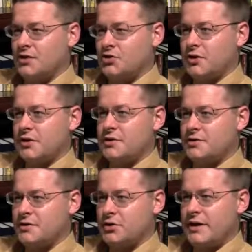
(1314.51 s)
trillion
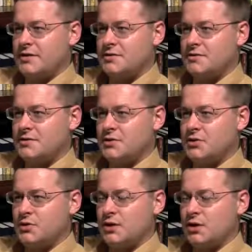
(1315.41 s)
or so reasons
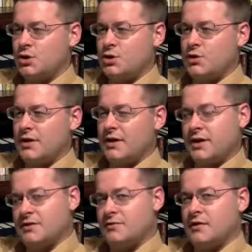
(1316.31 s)
to conclude
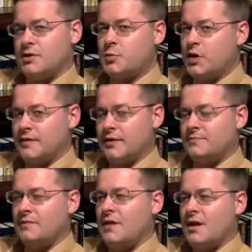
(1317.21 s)
that he's a false prophet.